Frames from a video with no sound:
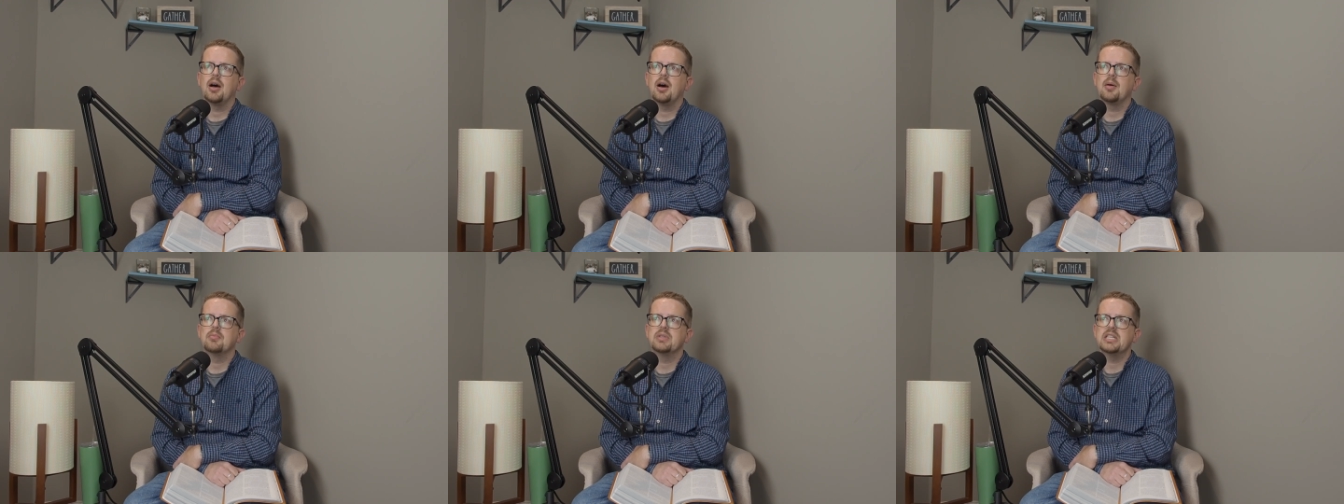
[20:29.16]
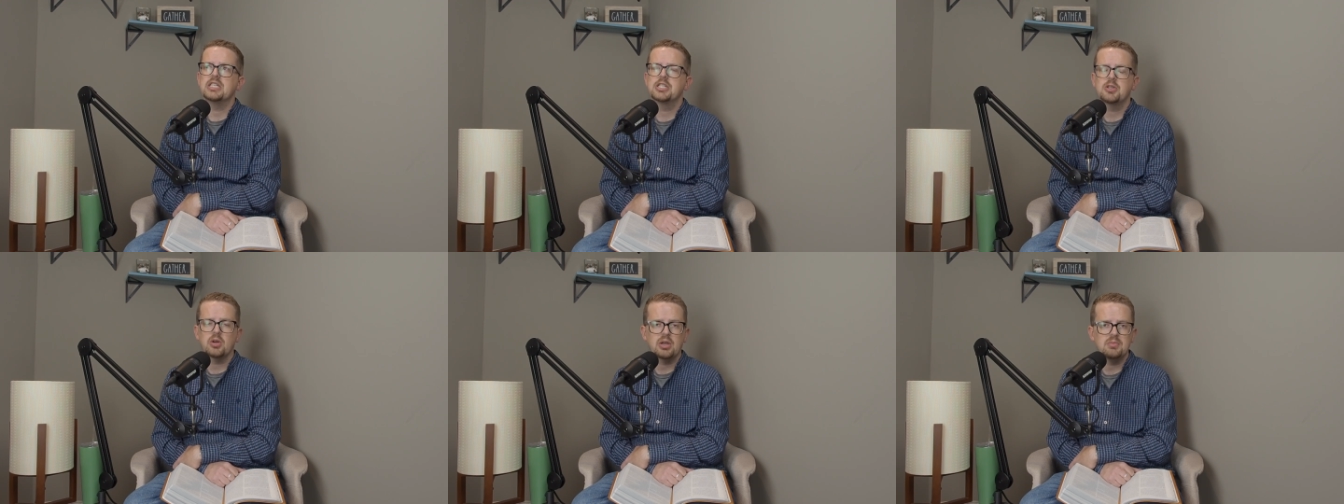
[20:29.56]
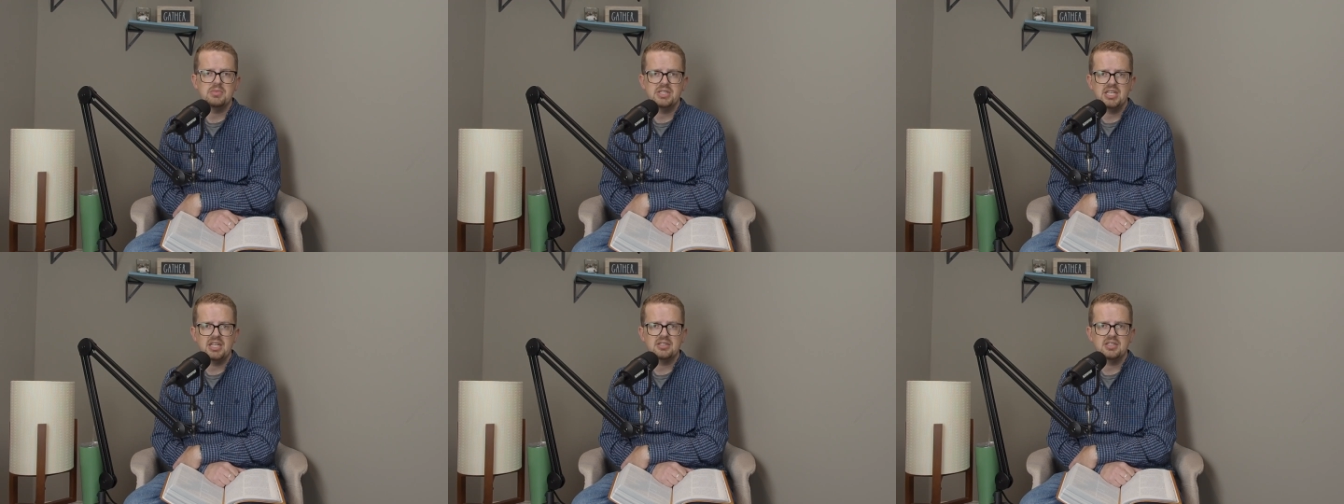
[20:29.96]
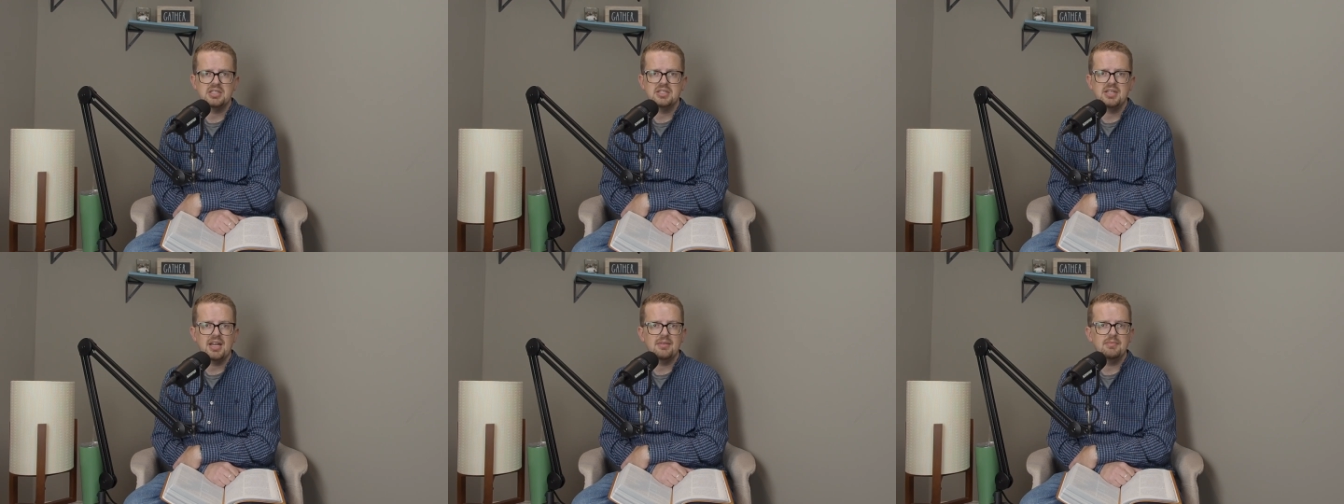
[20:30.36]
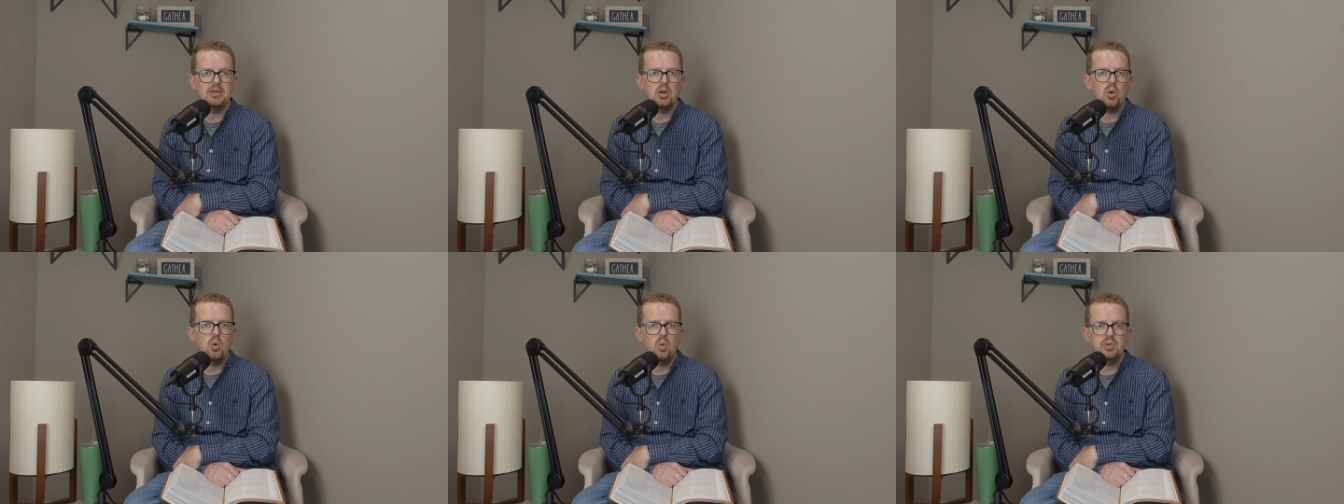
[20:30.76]
these circumstances that have been
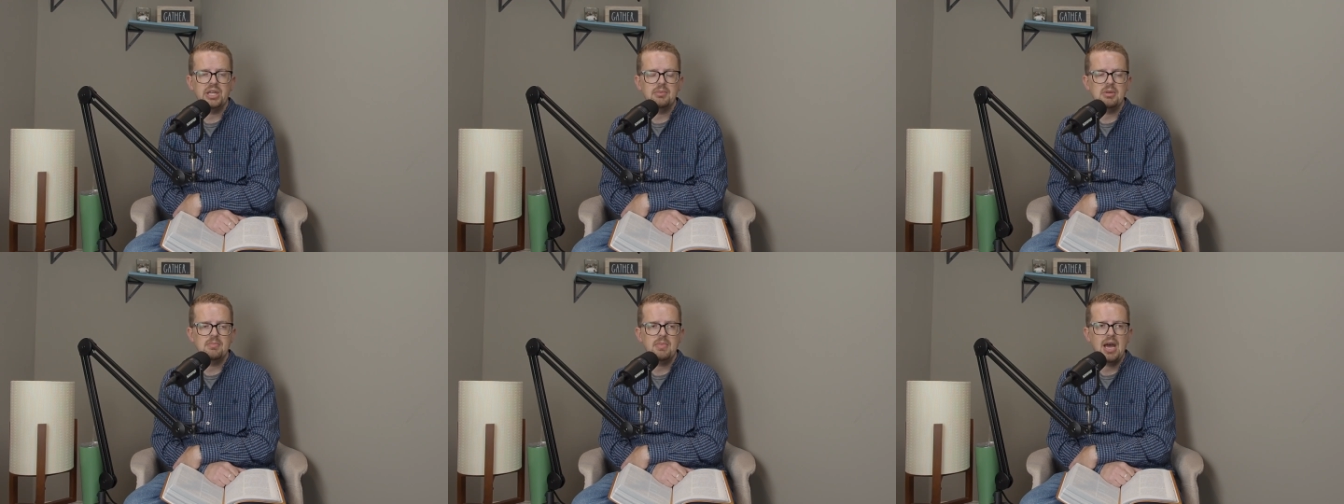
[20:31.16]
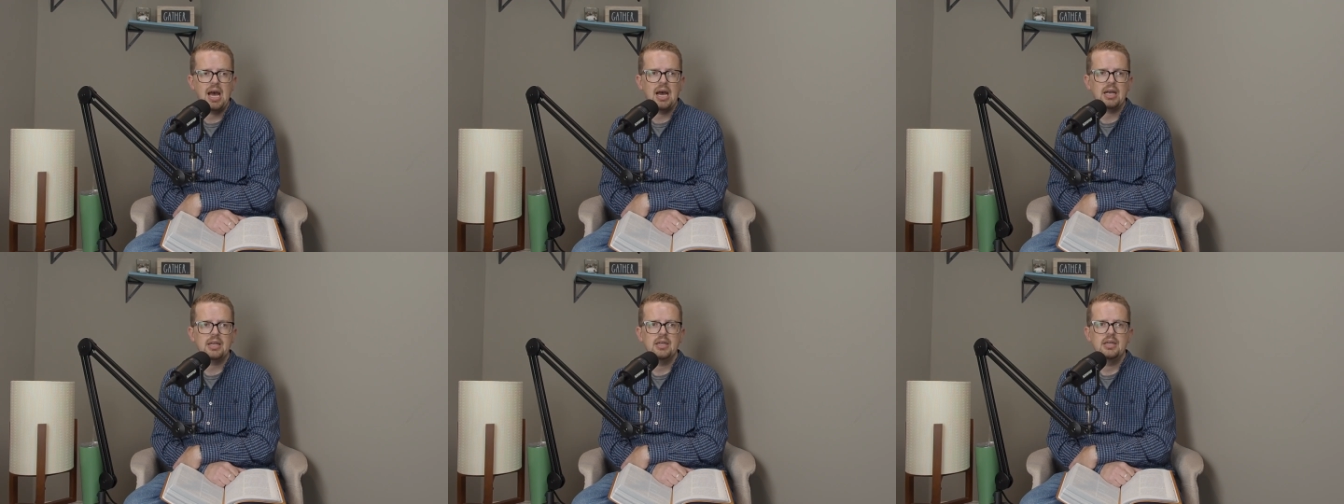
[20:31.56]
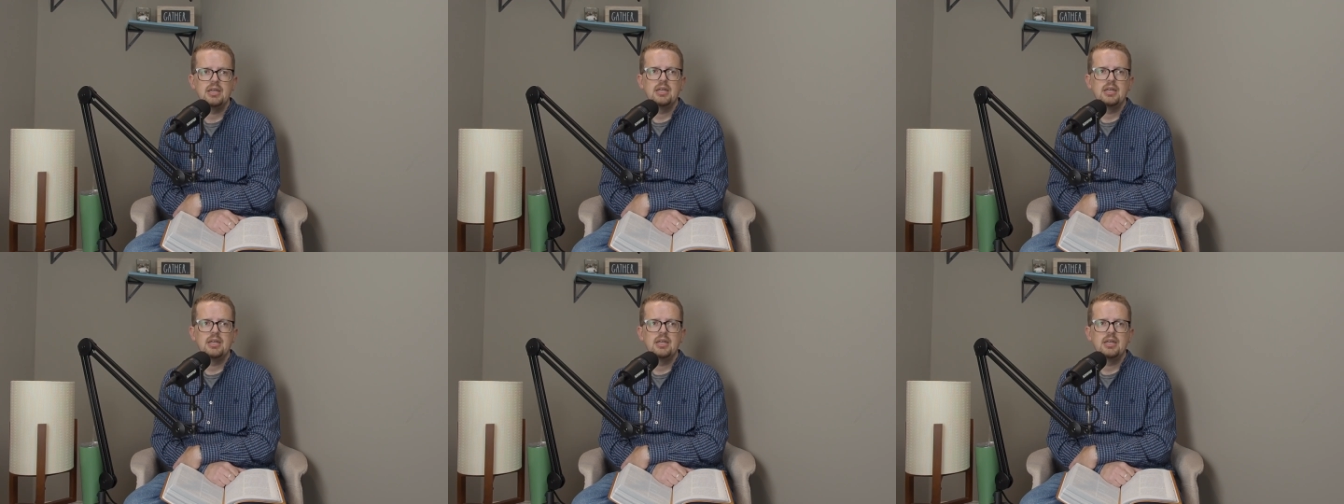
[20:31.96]
holding me back.